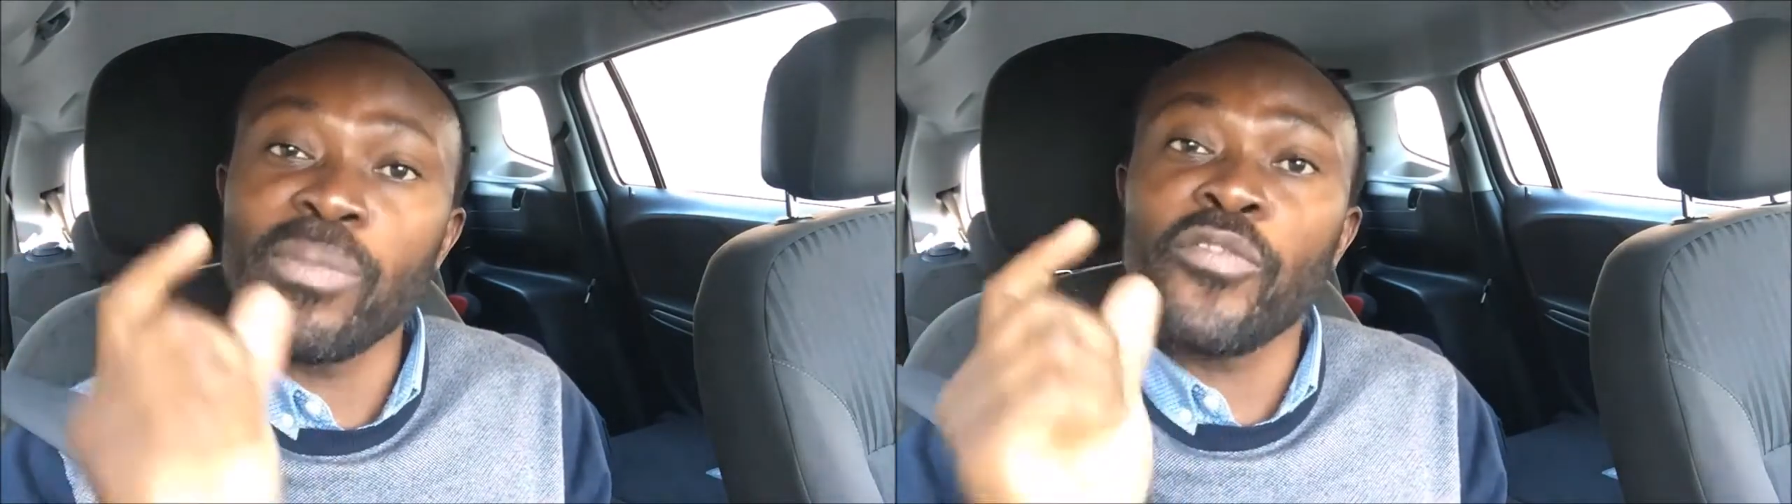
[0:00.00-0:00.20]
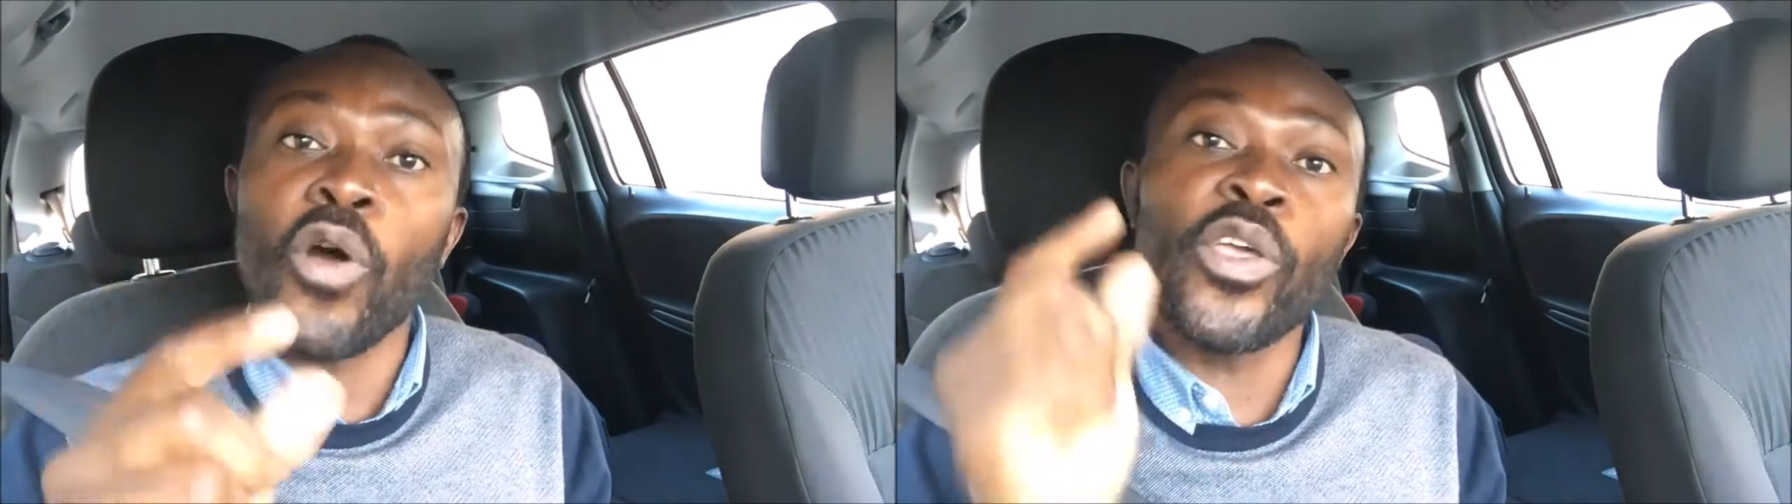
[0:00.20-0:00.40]

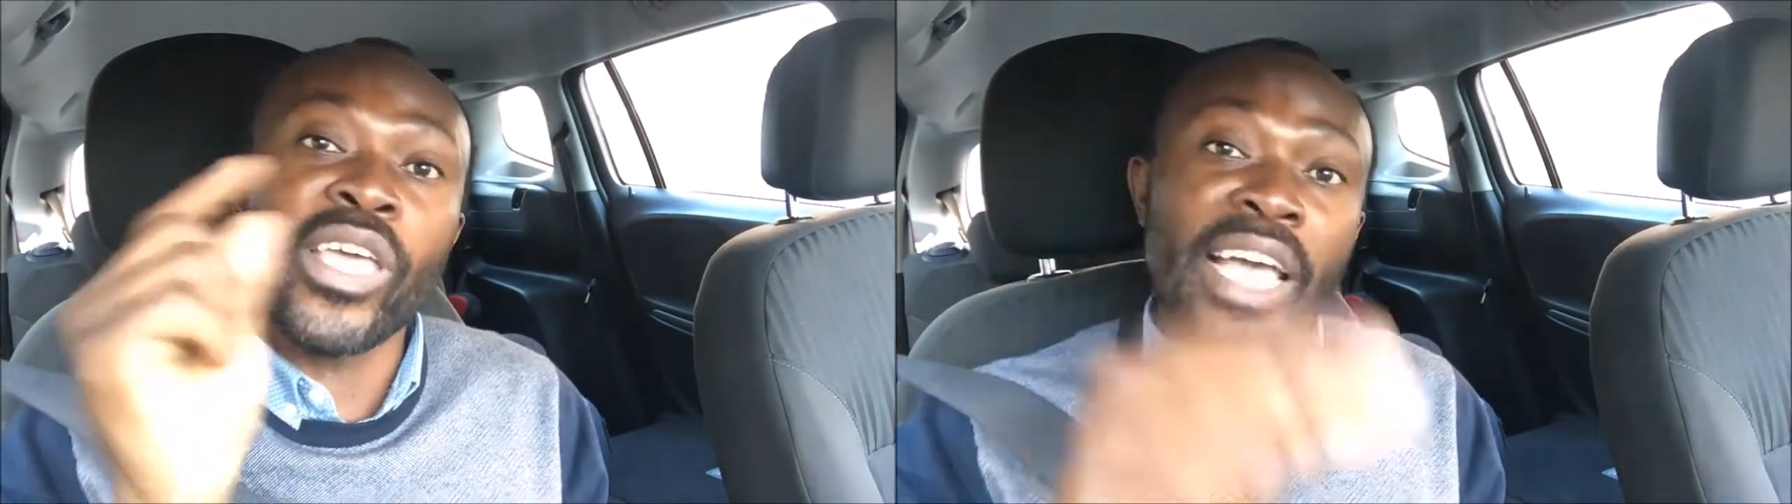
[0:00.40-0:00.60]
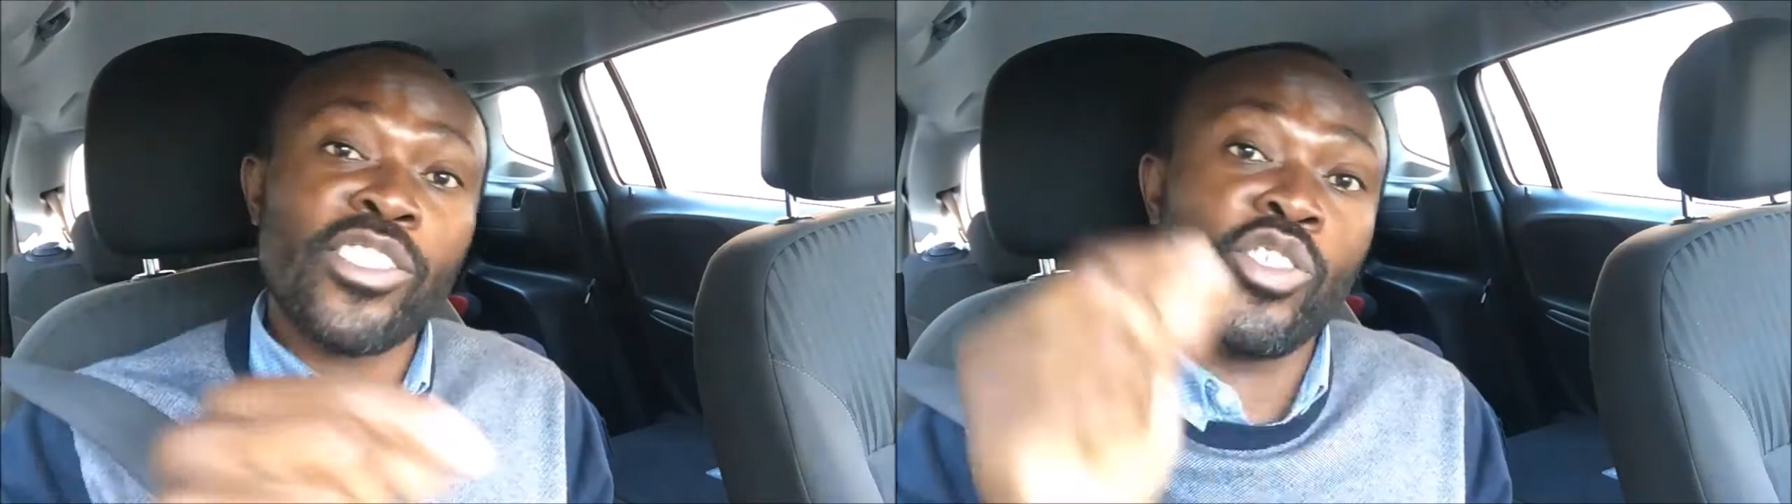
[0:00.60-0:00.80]
before you
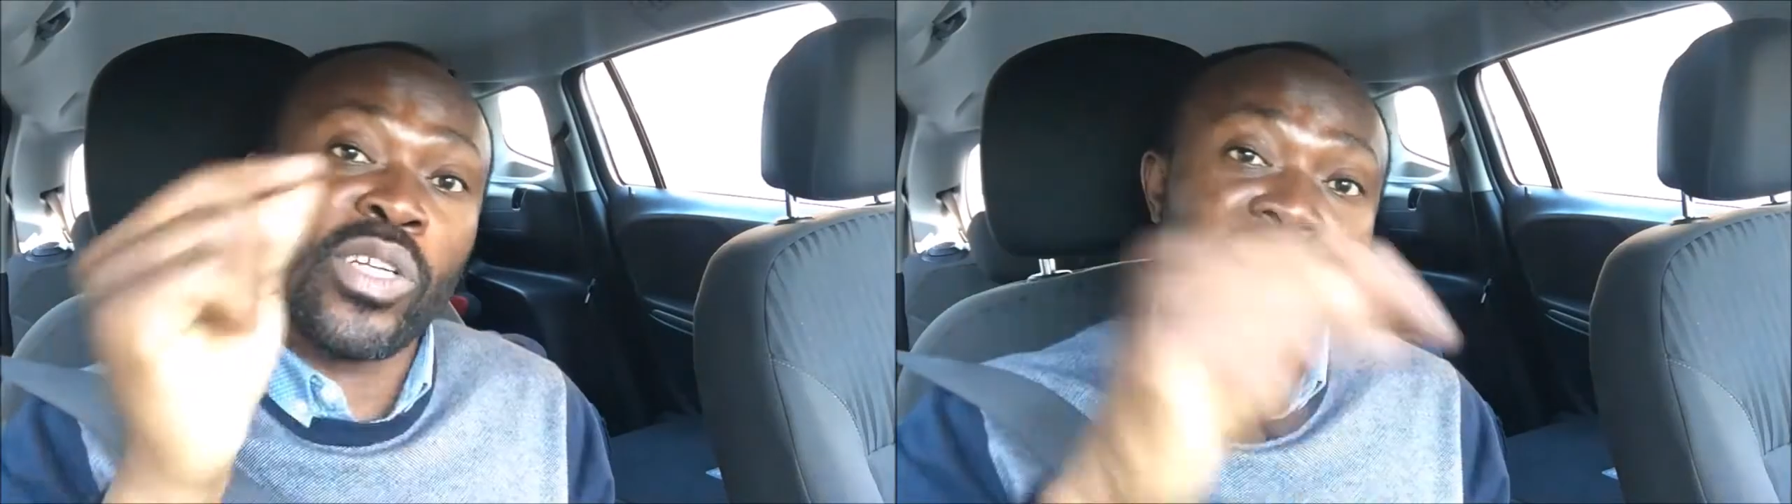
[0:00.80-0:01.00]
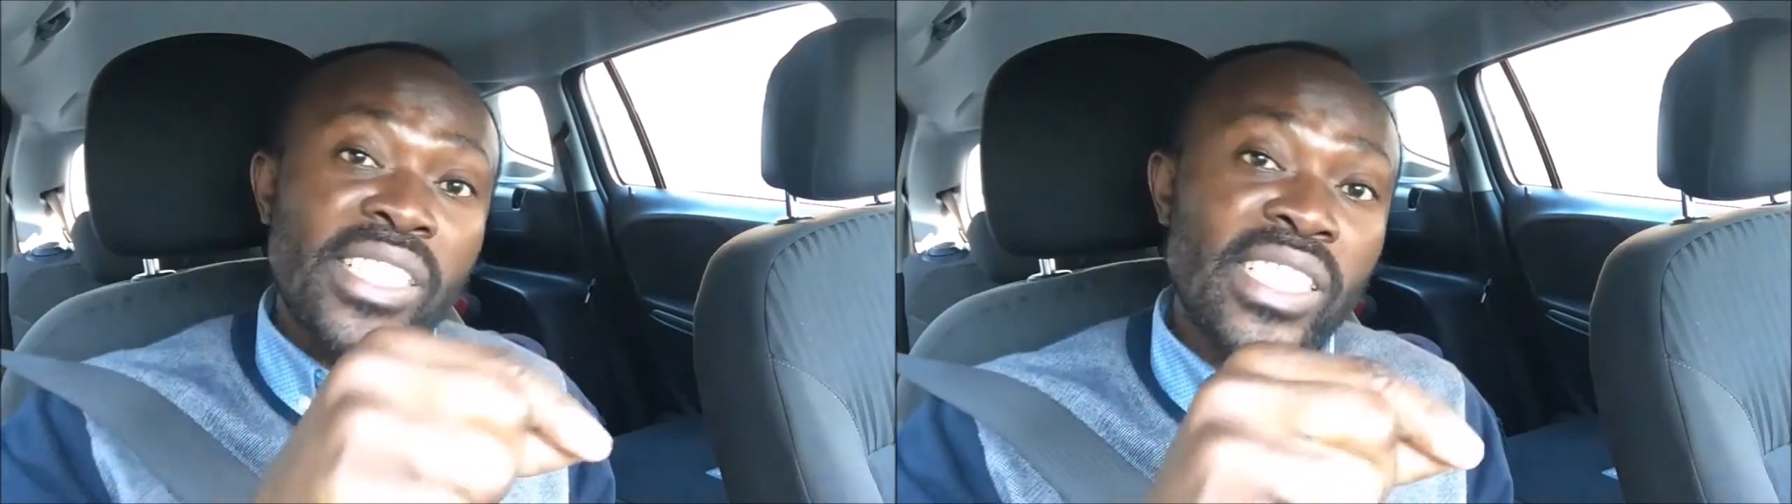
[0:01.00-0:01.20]
get to your
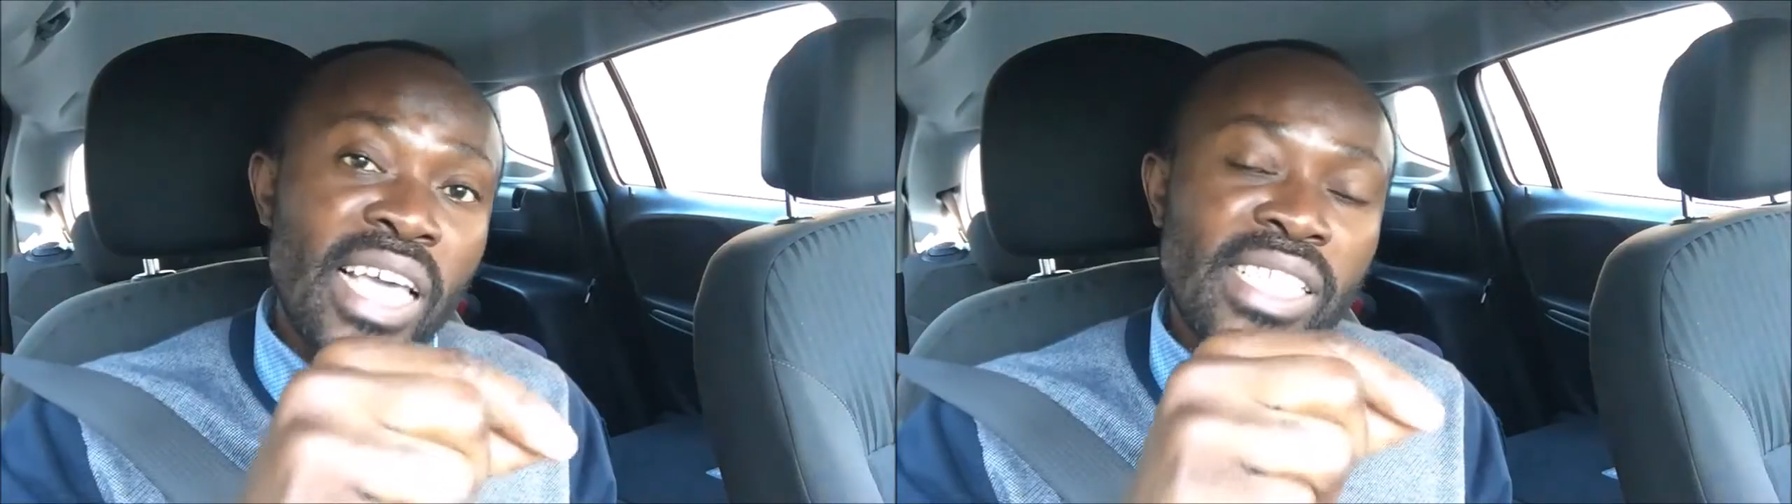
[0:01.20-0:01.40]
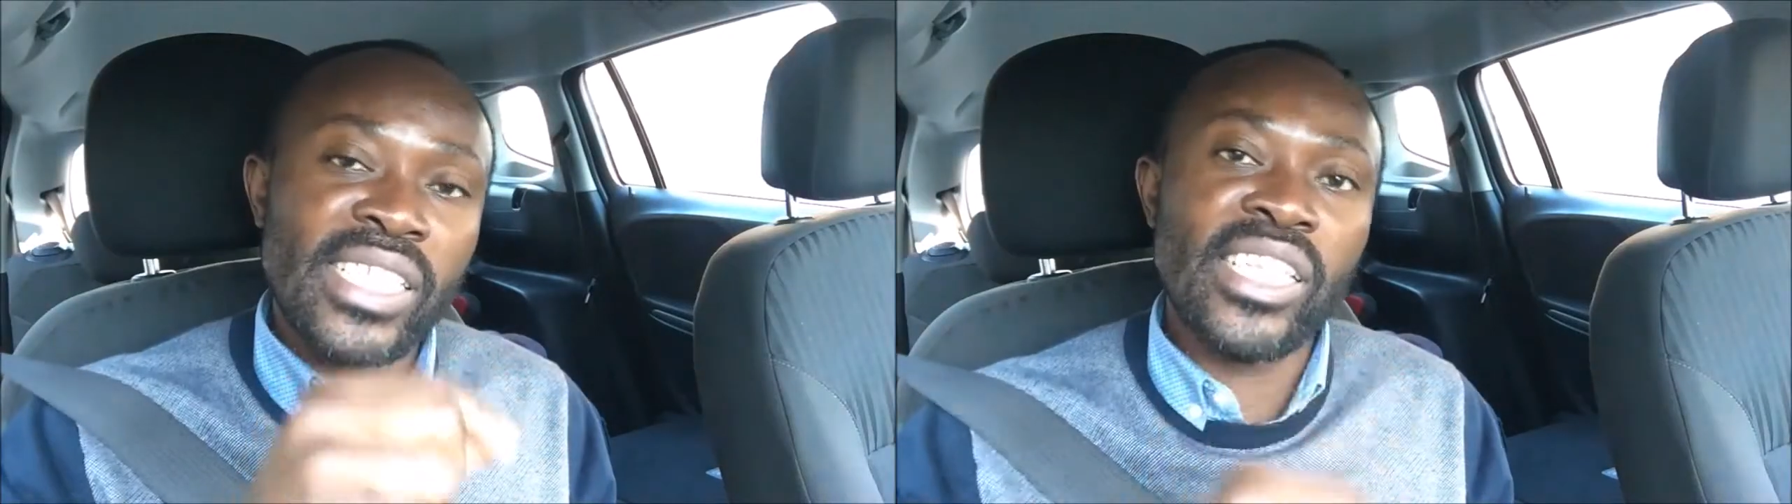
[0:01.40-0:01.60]

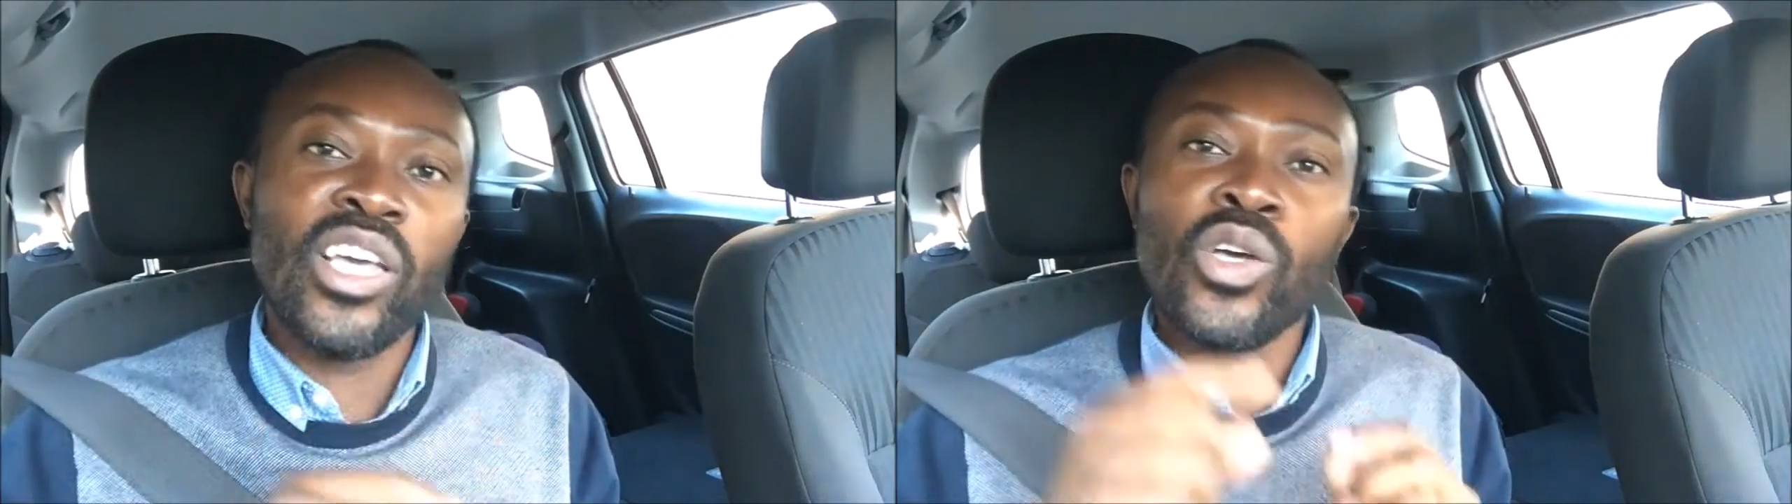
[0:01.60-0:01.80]
destination.